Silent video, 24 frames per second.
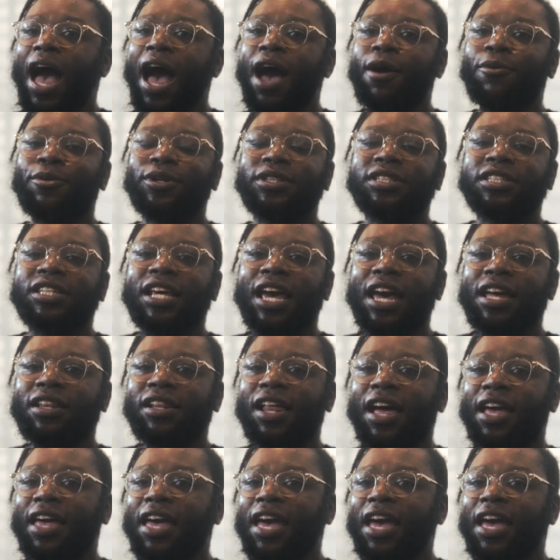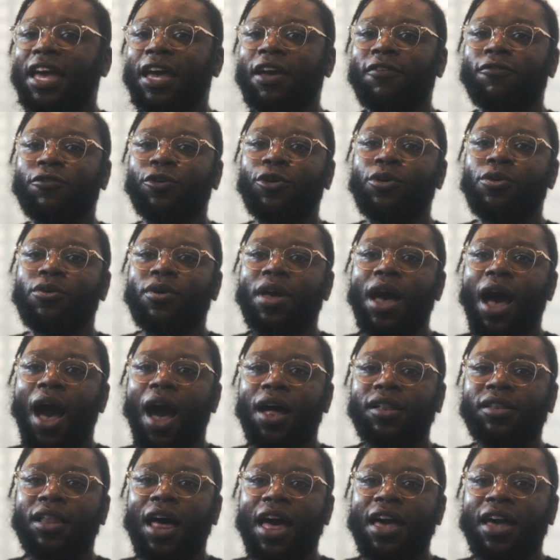I would say like, hey, if you
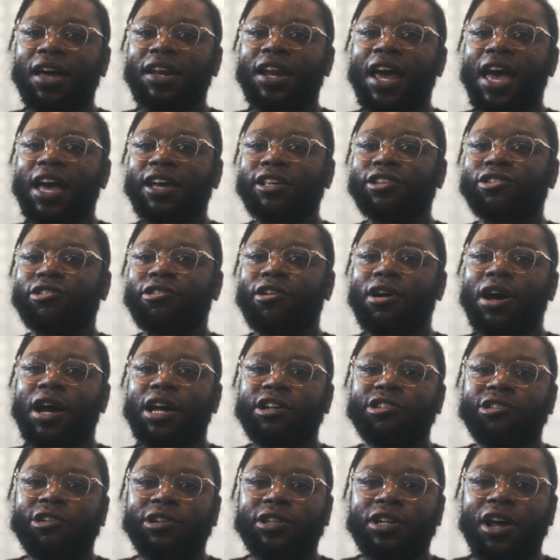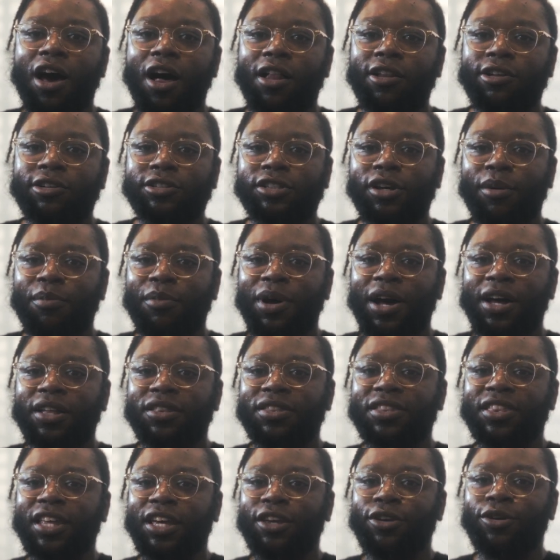got like an extra hundred dollars a
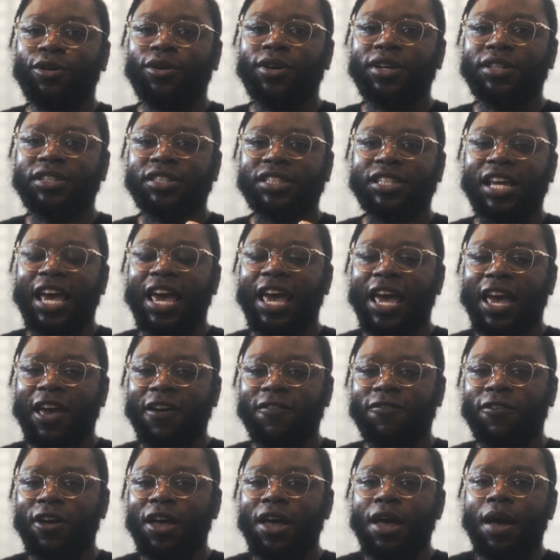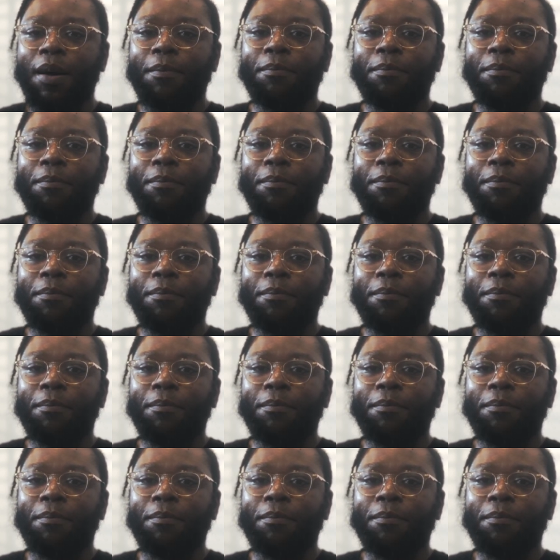month that you could save